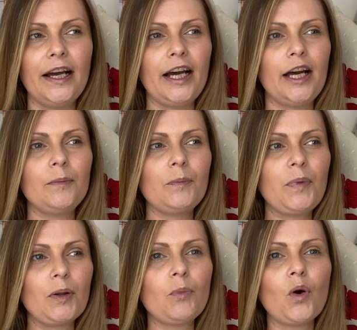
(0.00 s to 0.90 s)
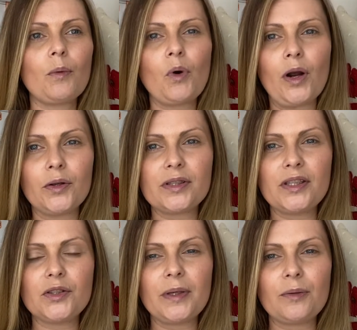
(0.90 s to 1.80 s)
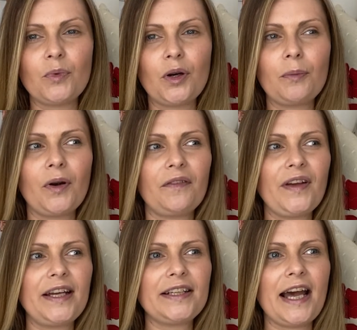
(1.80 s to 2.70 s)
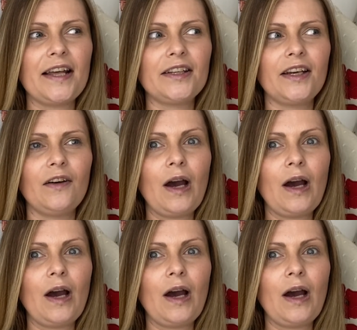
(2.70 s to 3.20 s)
Um, but the more and more I looked into it, the more and more I found out that